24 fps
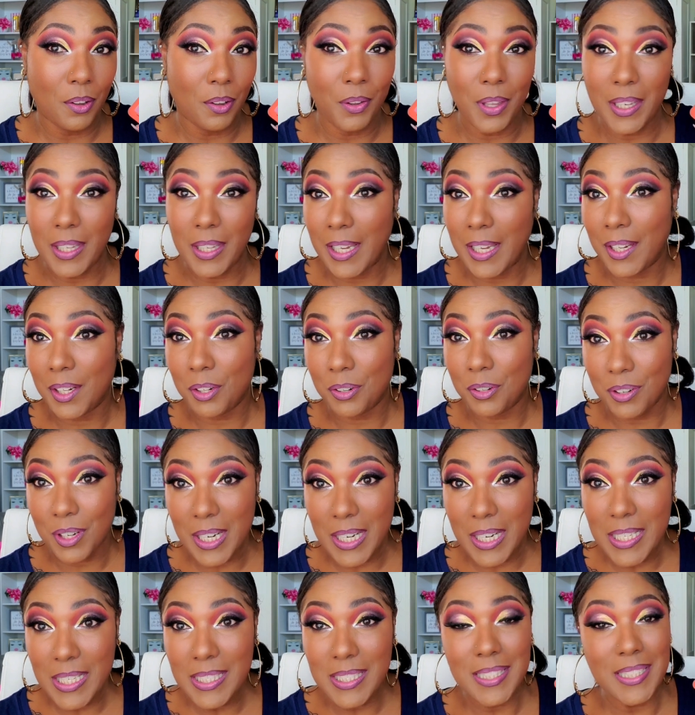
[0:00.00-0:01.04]
though. In that
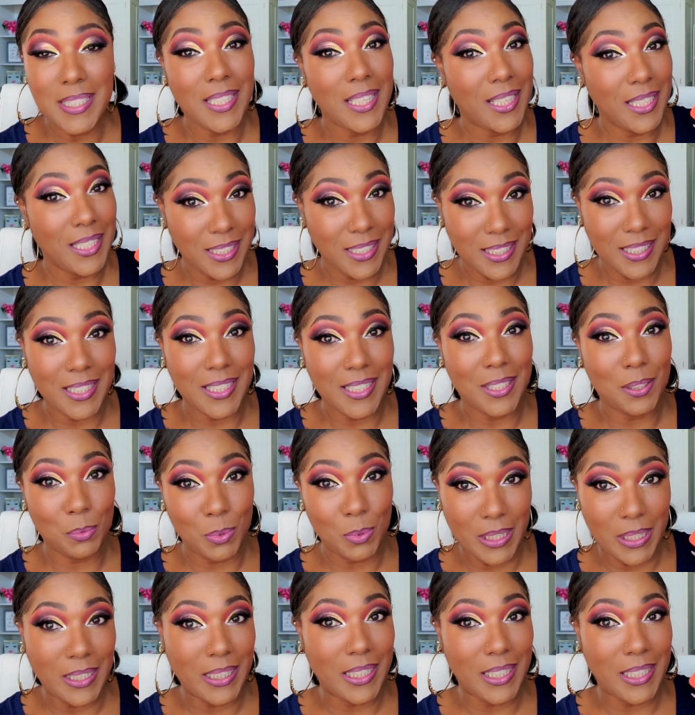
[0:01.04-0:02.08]
crease, it did
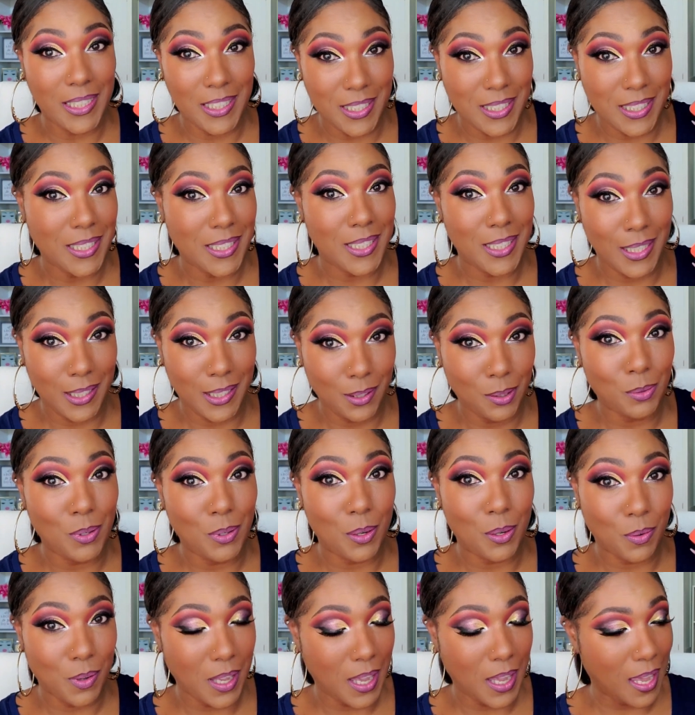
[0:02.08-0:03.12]
what it needed to do,
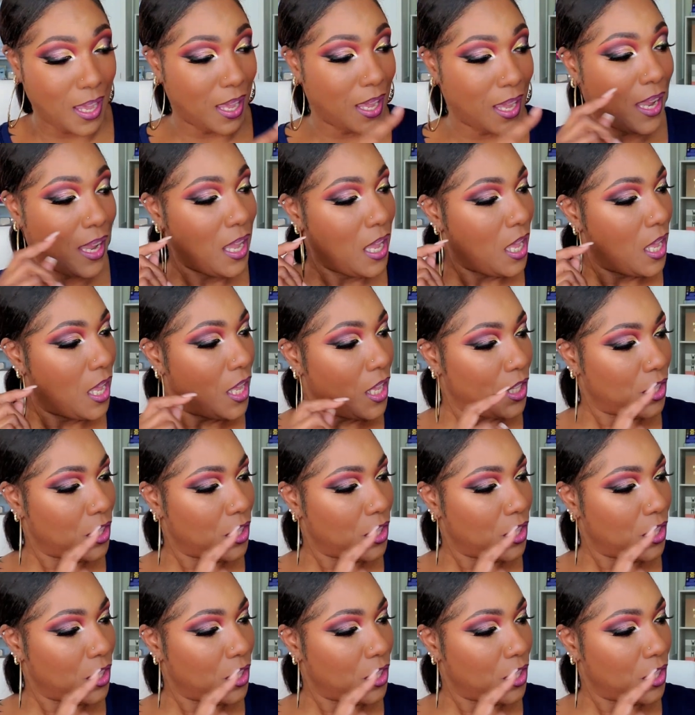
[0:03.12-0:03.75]
okay?